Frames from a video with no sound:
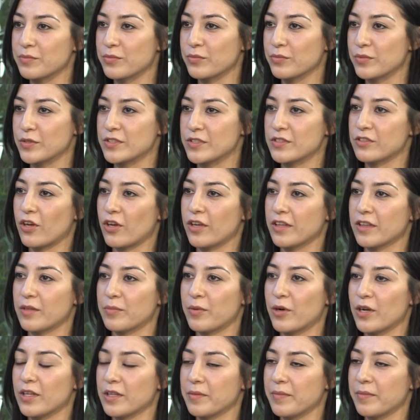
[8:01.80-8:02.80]
we saw in the
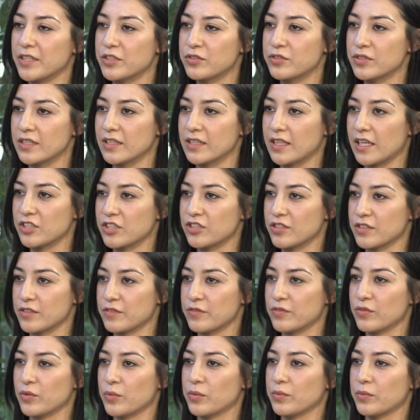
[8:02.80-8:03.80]
parliamentary
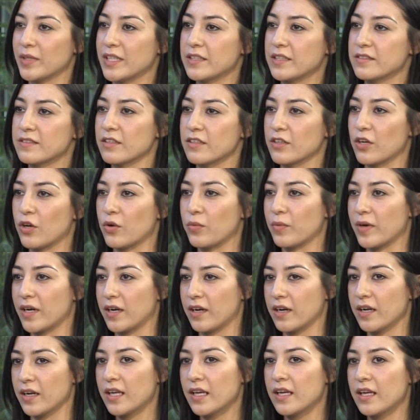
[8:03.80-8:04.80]
elections a few weeks ago,
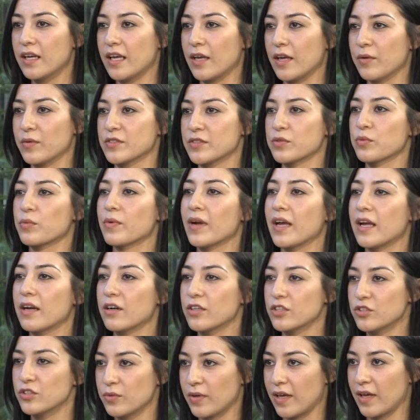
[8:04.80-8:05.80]
where it was
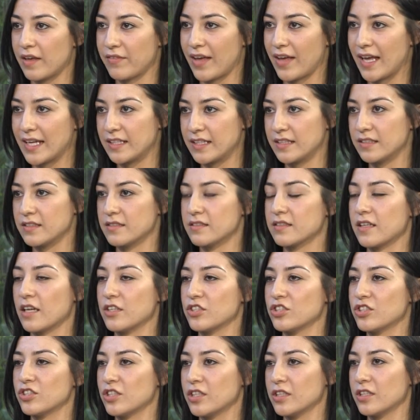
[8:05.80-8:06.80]
rare to have any
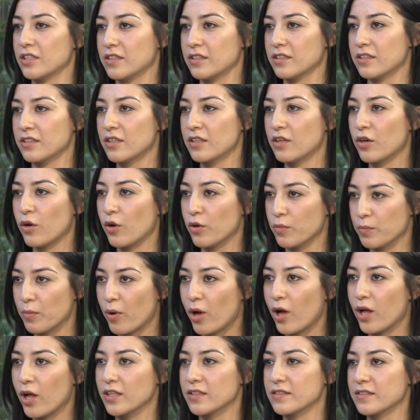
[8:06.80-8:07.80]
discussion on
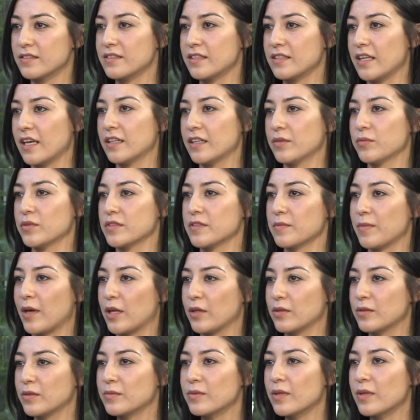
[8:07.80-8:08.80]
policy and it was
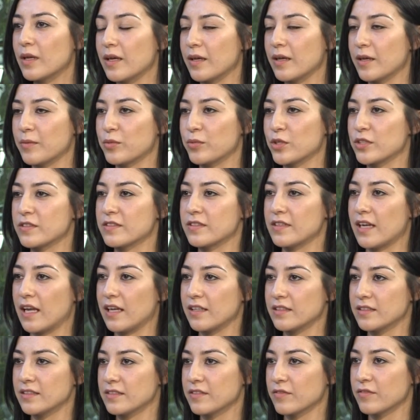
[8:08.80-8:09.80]
about
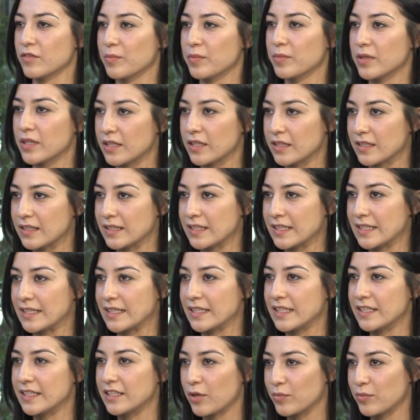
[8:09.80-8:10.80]
personalities of the political
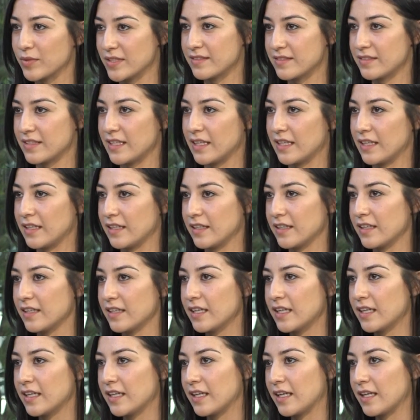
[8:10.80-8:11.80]
elite? Are we seeing
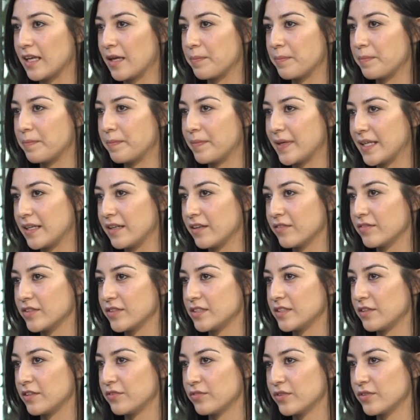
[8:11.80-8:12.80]
a bit of a
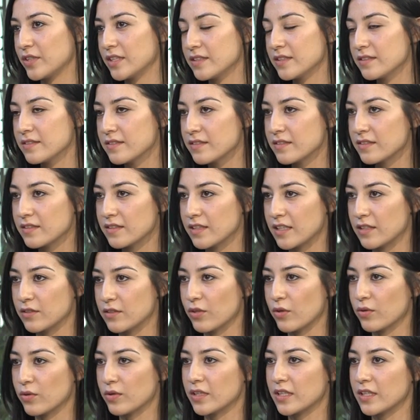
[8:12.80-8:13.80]
difference
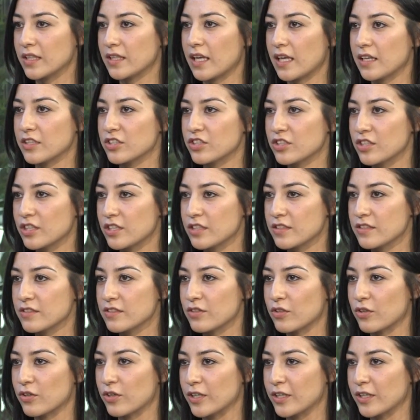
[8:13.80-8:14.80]
in local elections? Or?